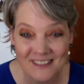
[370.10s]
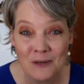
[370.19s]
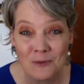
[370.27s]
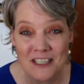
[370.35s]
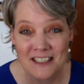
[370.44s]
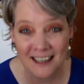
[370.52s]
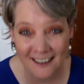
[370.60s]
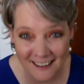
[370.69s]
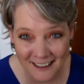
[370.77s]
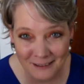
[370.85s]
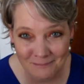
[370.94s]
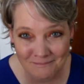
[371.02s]
it was
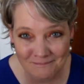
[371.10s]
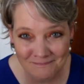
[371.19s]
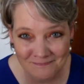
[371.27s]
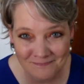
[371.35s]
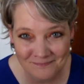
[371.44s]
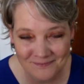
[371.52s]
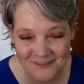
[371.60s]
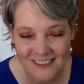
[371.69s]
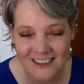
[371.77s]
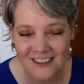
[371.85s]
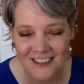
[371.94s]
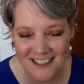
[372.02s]
time,
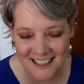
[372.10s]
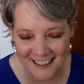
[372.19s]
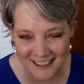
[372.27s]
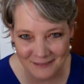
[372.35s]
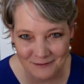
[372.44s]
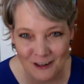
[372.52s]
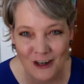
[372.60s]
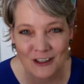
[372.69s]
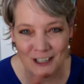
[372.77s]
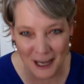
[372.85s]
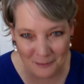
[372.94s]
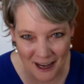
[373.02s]
it was time for her
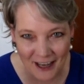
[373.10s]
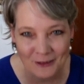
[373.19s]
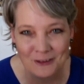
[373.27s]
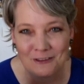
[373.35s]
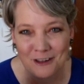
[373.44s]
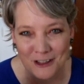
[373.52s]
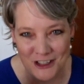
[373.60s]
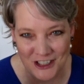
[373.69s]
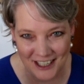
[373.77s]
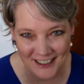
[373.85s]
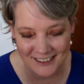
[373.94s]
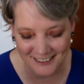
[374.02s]
to come out of her
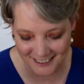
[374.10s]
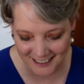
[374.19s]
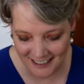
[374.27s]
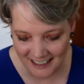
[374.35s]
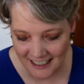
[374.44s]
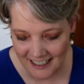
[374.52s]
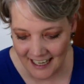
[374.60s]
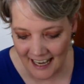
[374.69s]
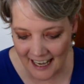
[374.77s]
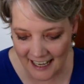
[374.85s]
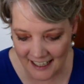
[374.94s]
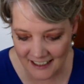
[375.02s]
shell
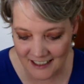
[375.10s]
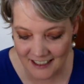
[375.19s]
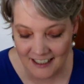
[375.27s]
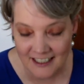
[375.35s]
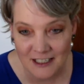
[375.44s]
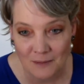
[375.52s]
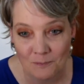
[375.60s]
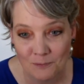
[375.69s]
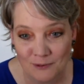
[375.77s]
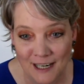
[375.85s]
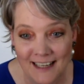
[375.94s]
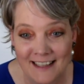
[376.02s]
and to
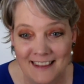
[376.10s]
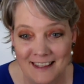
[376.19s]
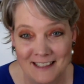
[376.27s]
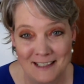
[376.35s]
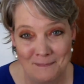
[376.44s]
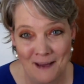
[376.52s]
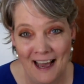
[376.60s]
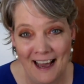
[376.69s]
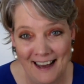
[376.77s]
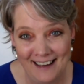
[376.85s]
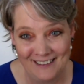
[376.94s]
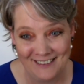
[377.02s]
break this
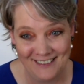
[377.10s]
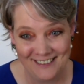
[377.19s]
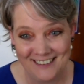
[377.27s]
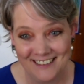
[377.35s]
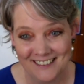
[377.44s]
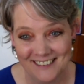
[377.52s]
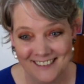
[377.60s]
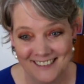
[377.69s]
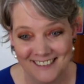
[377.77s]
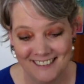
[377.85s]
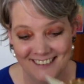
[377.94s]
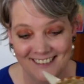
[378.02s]
pattern.
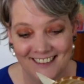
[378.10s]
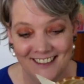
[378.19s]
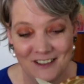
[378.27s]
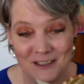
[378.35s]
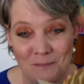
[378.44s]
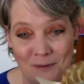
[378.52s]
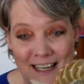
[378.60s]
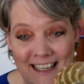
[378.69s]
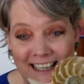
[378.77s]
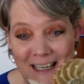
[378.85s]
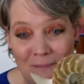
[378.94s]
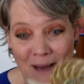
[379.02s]
It's
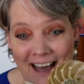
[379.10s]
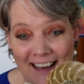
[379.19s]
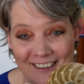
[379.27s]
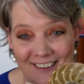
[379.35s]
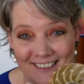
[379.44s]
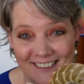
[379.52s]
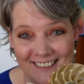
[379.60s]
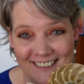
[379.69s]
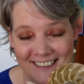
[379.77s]
breaking a pattern.